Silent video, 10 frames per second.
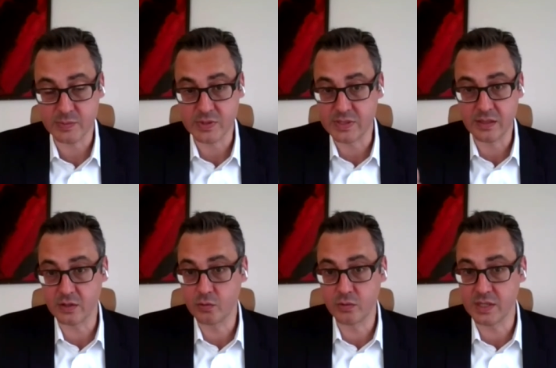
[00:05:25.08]
As we see
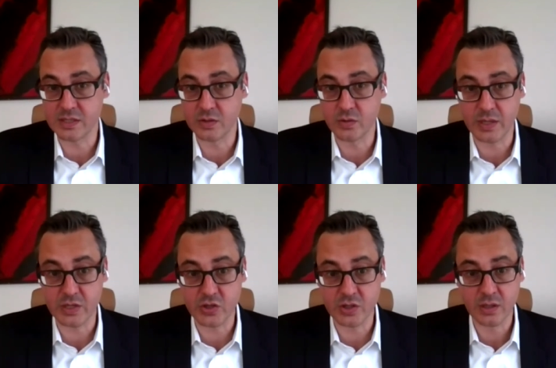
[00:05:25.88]
in the two-day
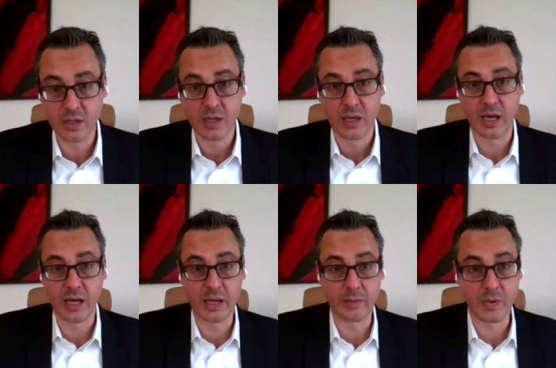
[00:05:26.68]
situation,
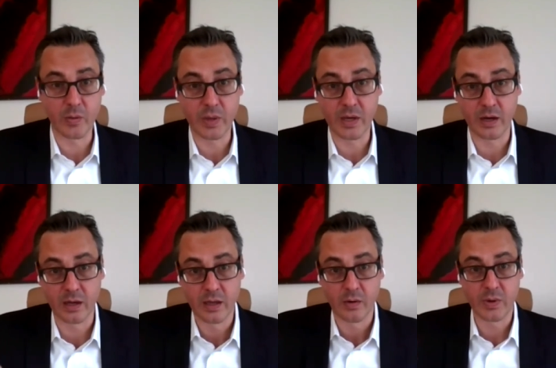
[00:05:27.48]
um, we
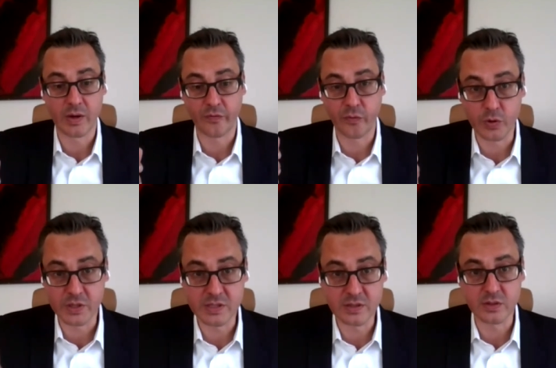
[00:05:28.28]
are we are
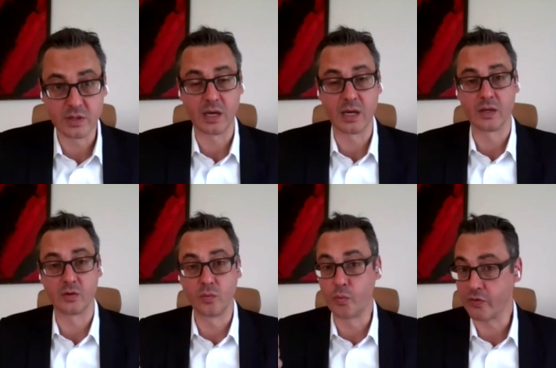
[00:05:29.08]
forced uh,
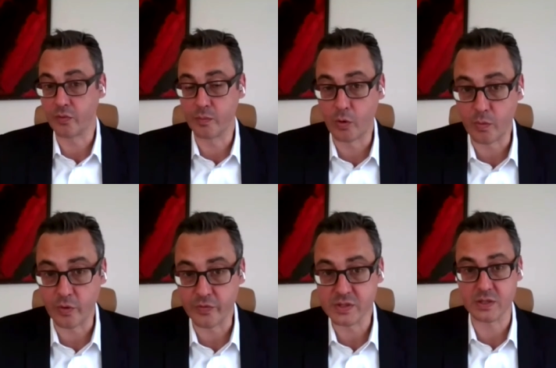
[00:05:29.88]
to work from home
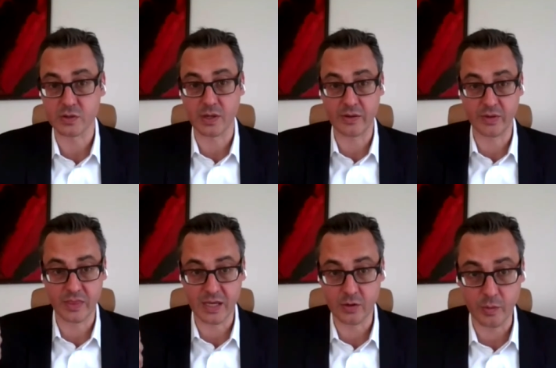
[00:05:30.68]
office. So
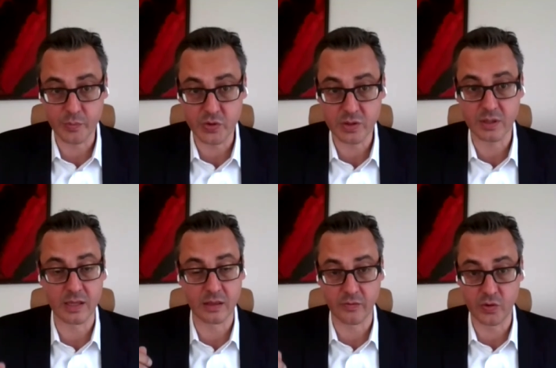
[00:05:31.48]
having that
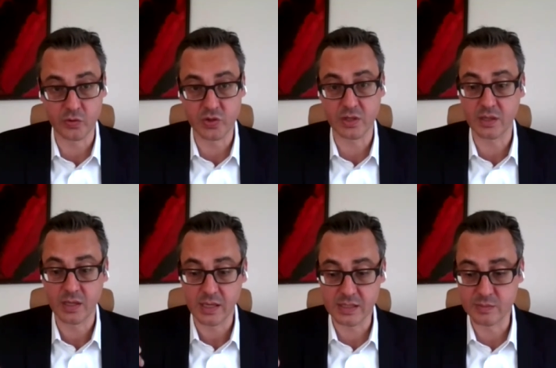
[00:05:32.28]
option in the future
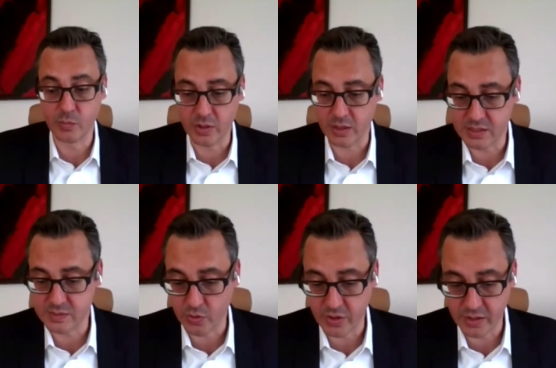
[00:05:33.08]
is more
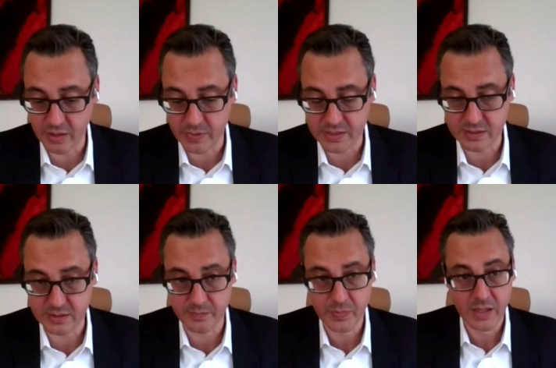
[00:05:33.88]
is more than a must.